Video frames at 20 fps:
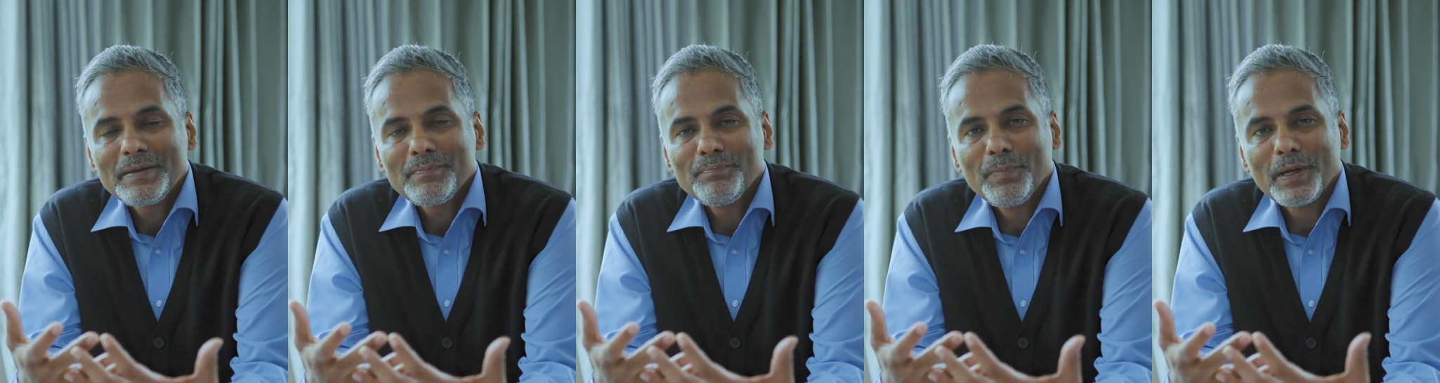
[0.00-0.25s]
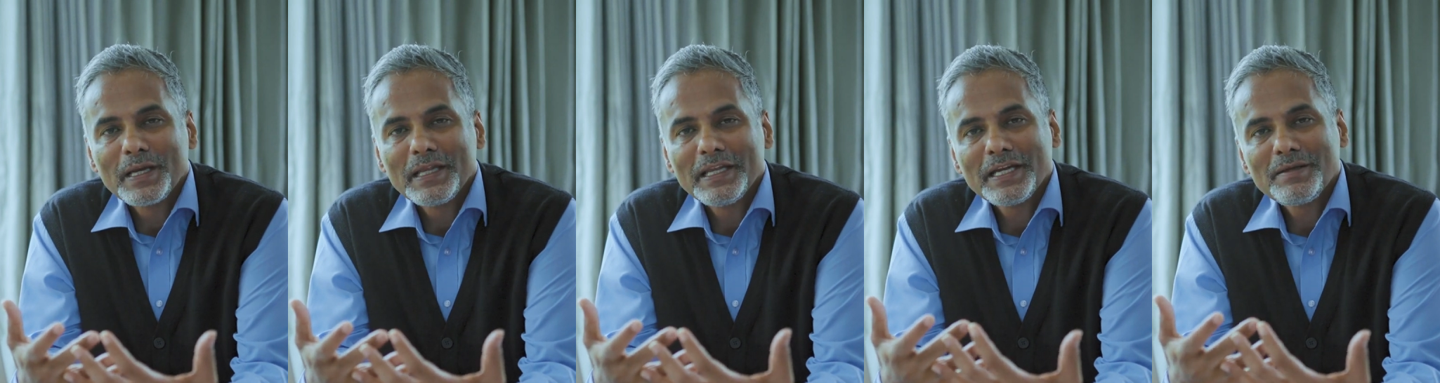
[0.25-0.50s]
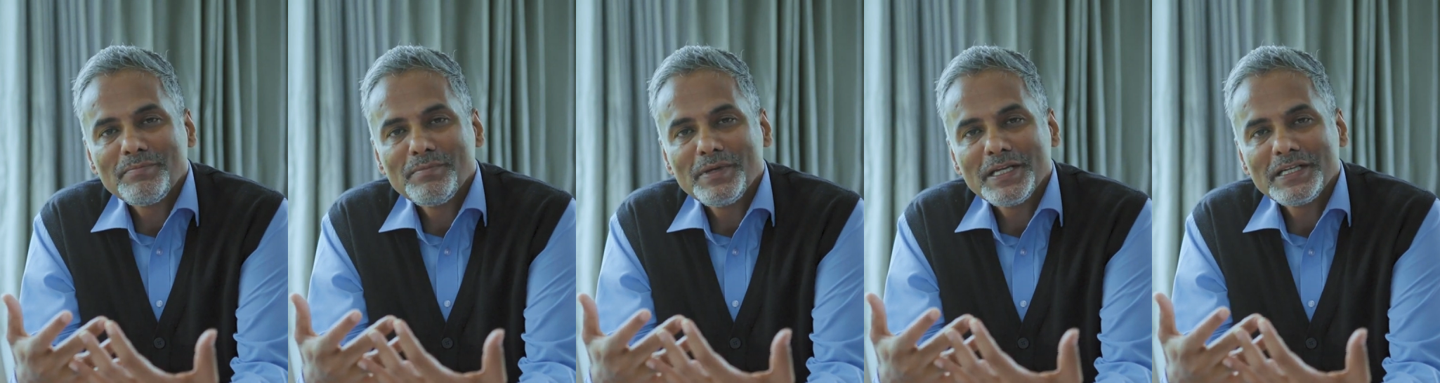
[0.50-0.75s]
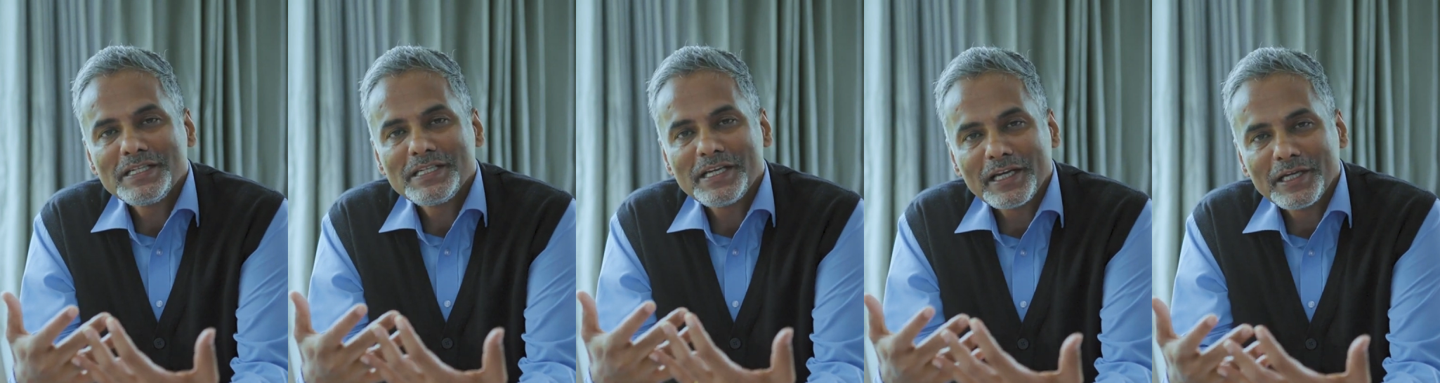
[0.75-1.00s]
but let
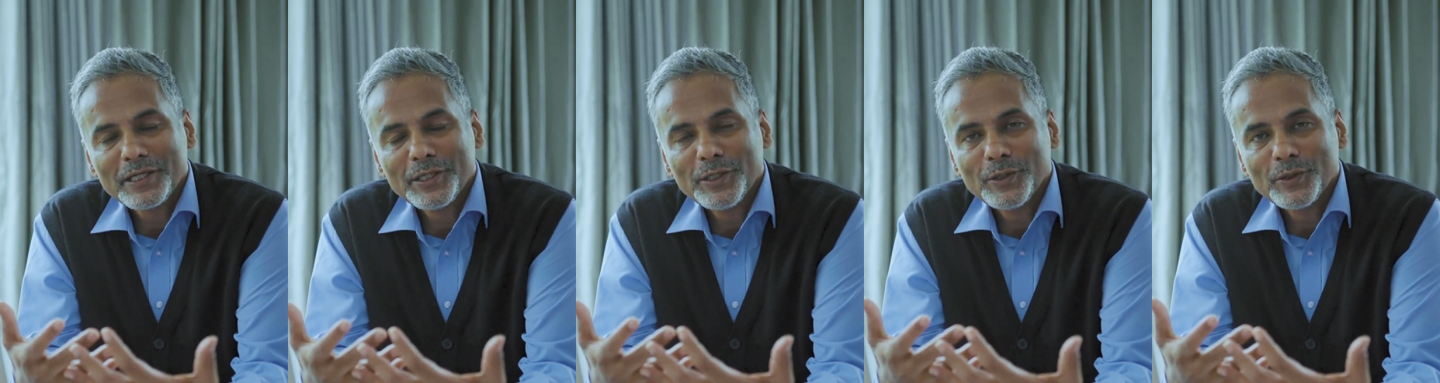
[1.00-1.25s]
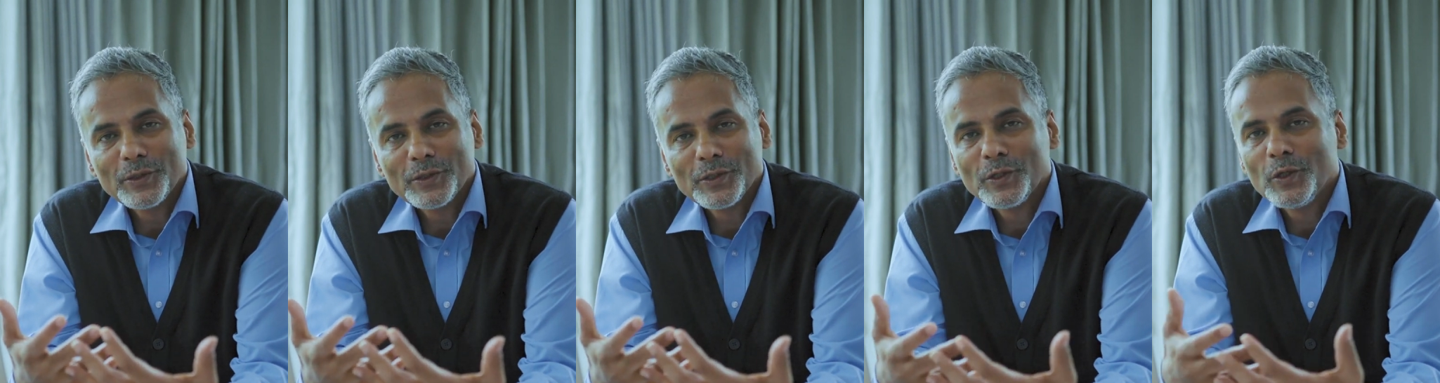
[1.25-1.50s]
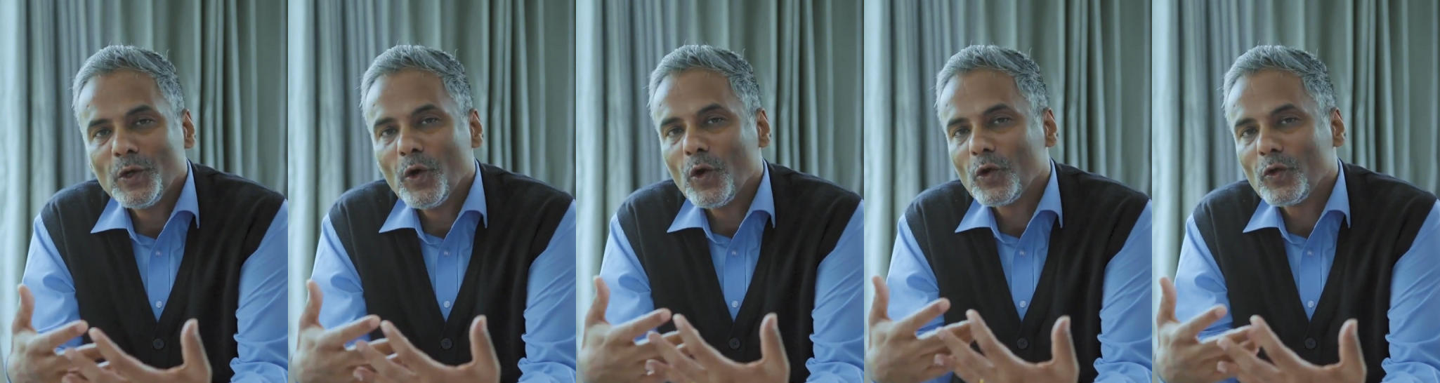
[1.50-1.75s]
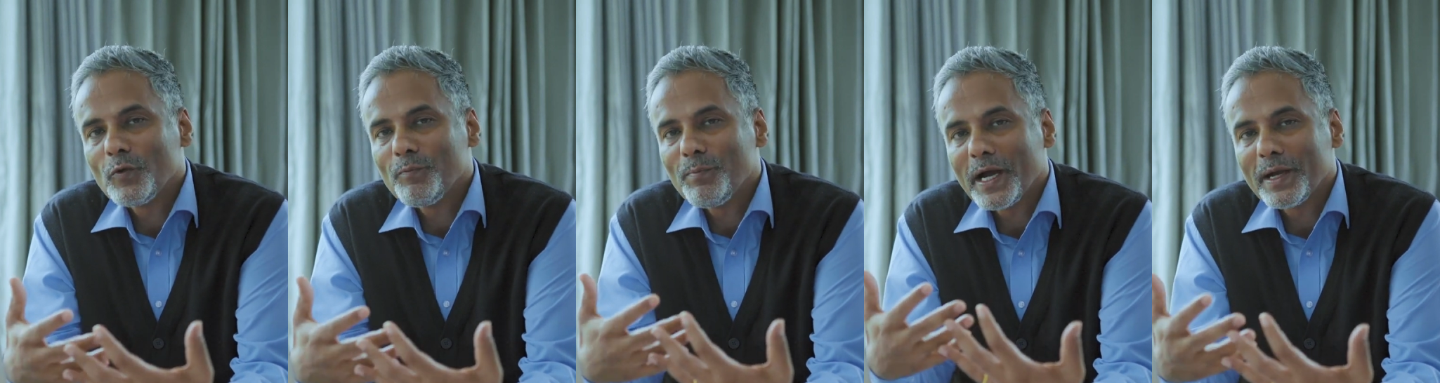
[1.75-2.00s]
me tell you, the
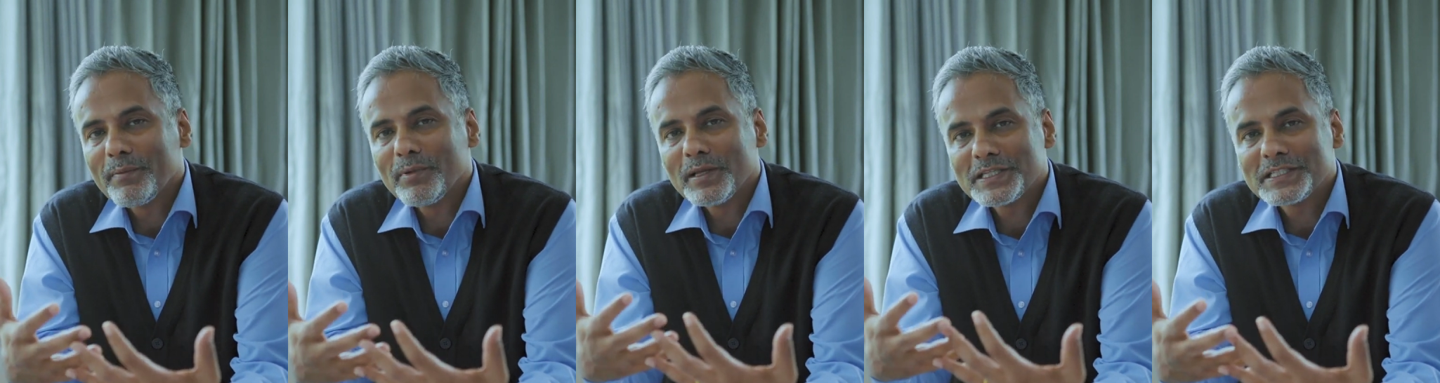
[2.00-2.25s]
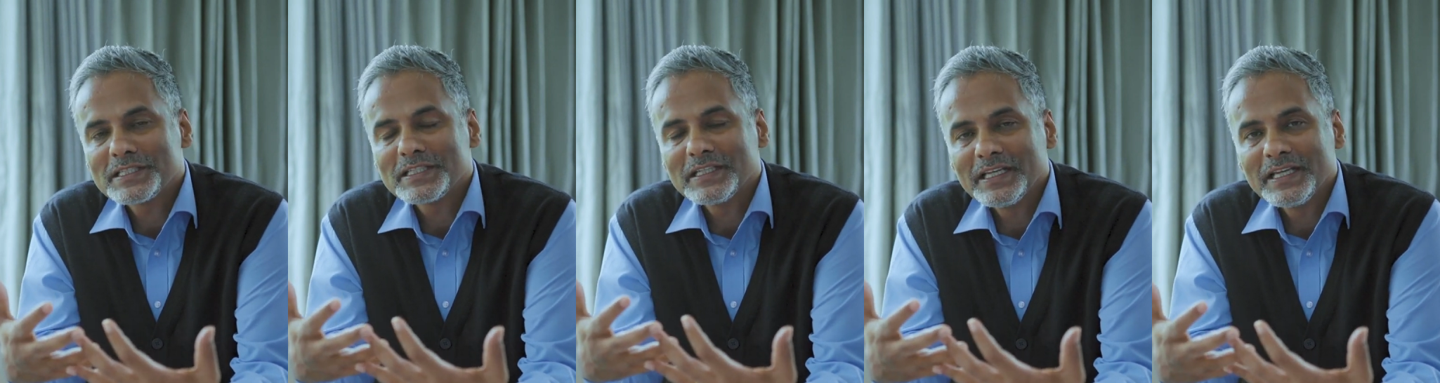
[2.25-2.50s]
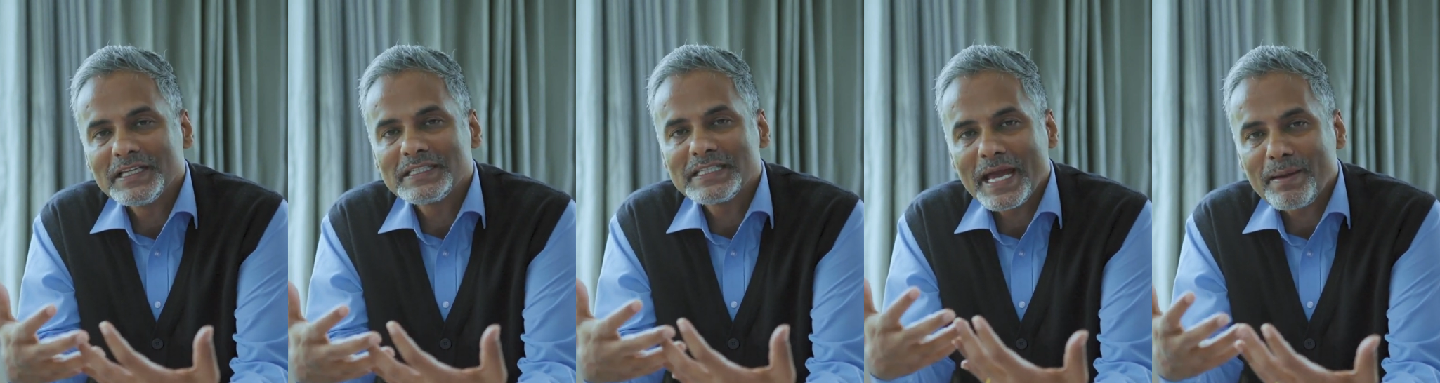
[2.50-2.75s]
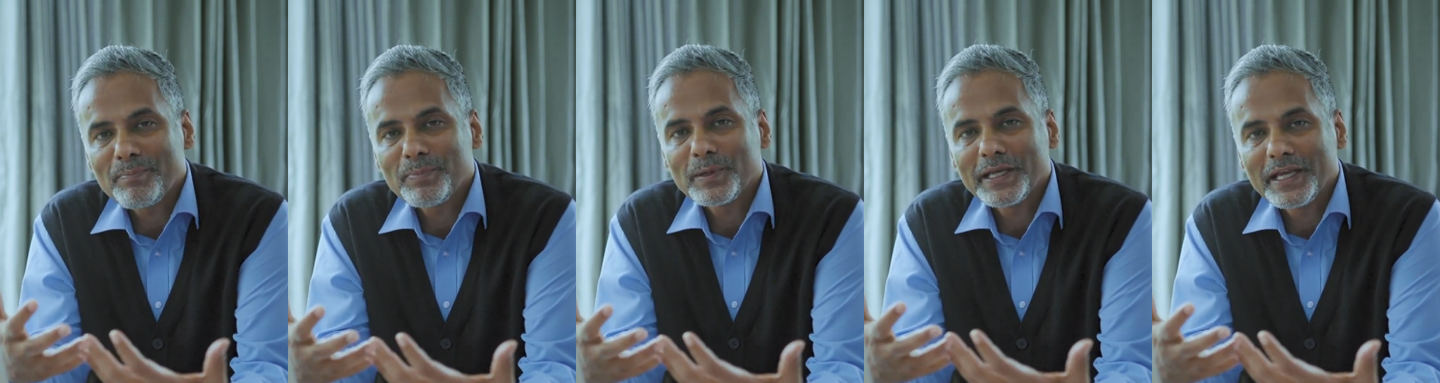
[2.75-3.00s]
goal of Bible study is
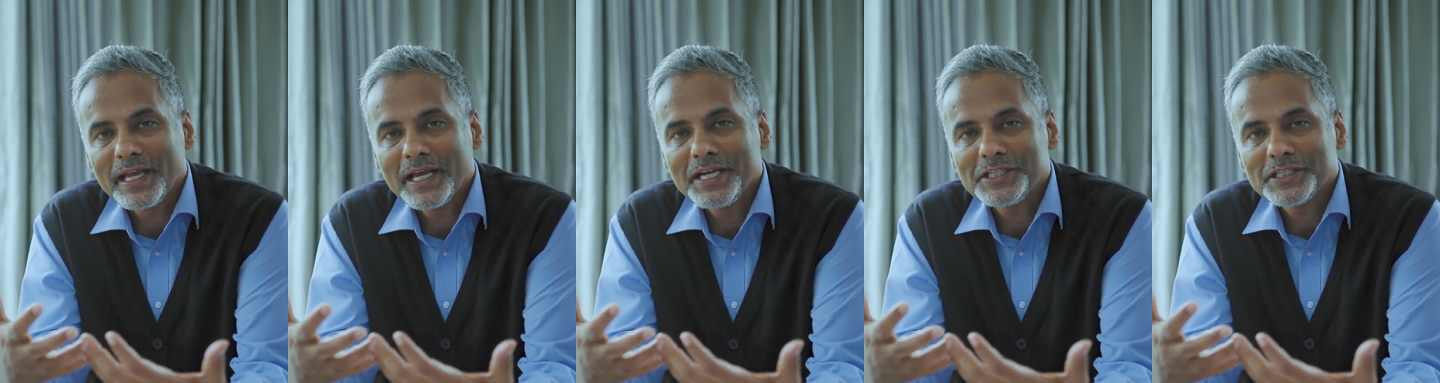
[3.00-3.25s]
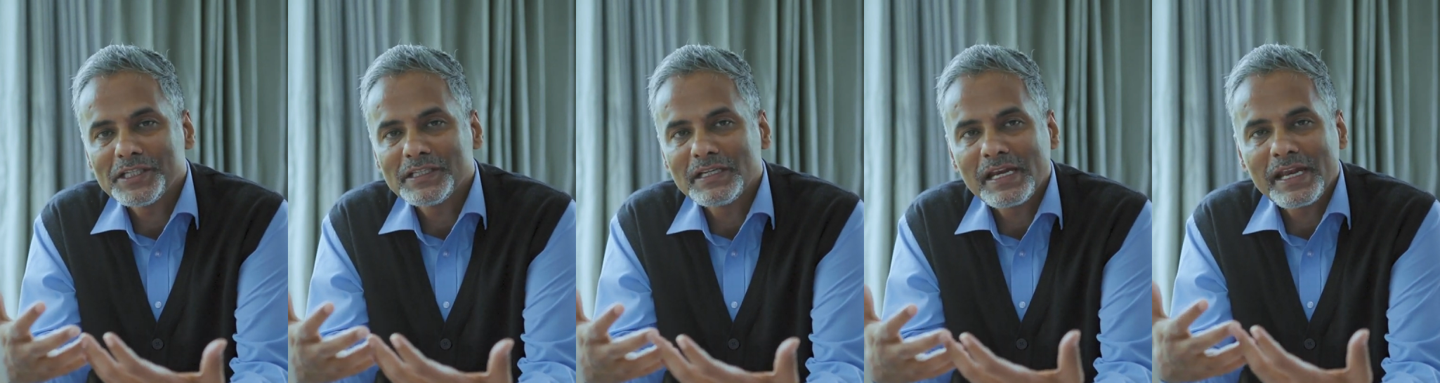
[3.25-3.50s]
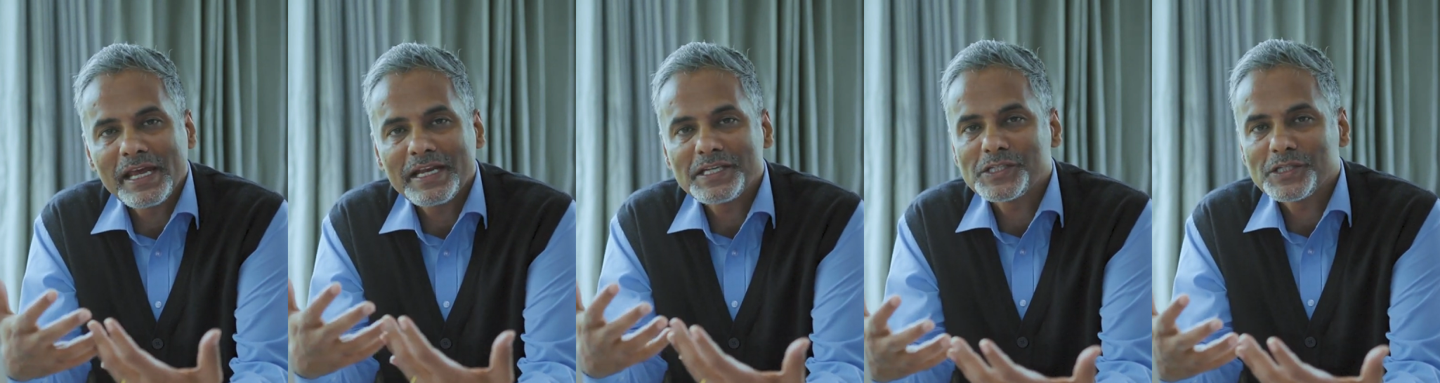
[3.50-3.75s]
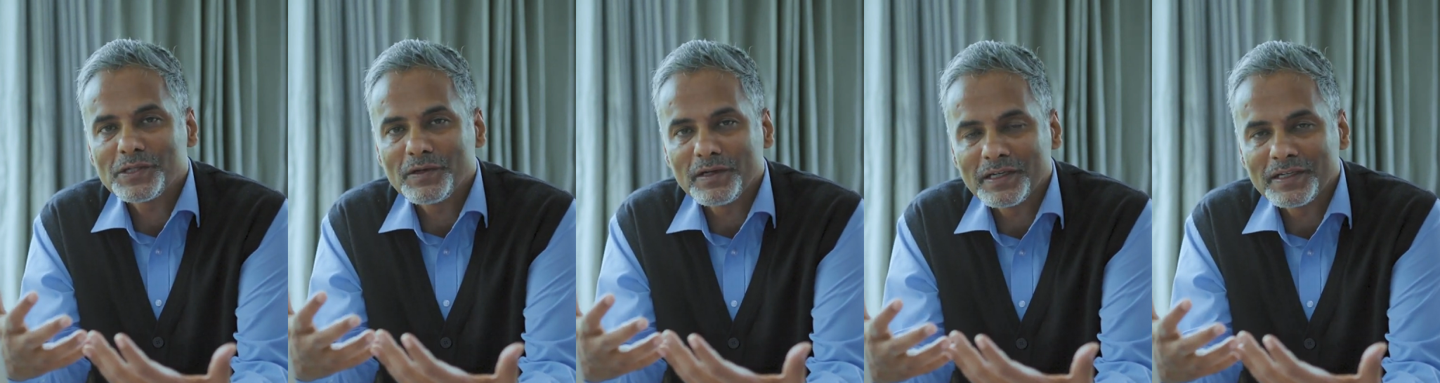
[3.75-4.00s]
application, and
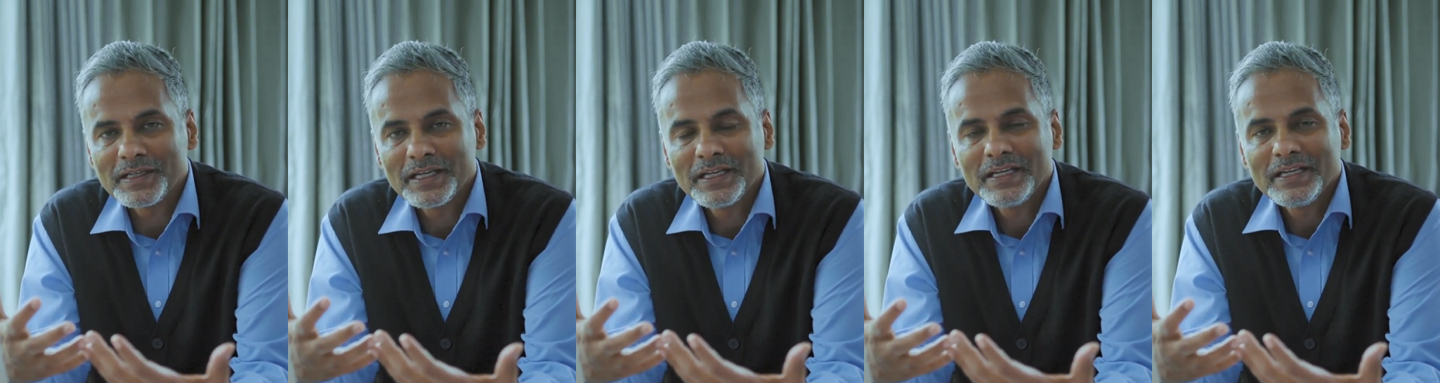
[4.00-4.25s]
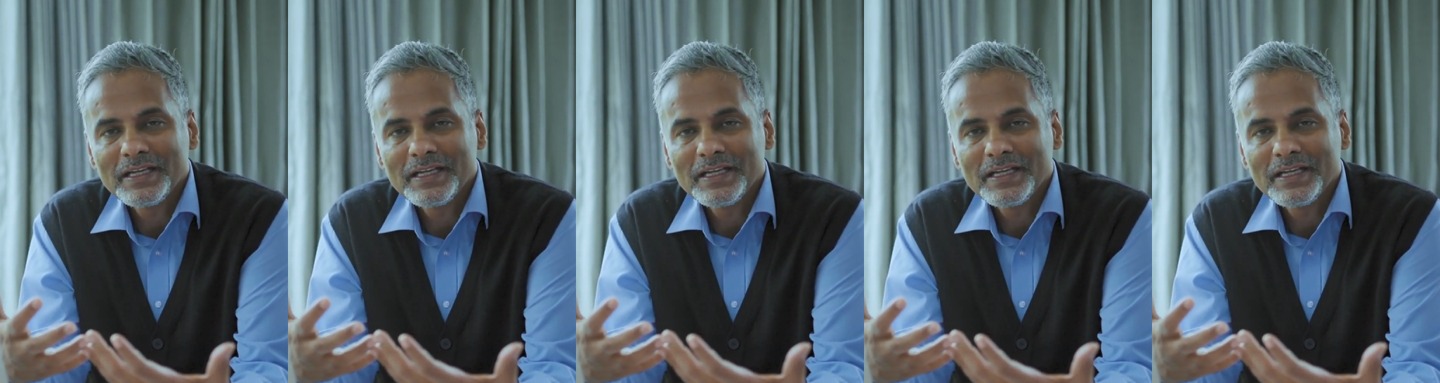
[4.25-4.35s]
Ezra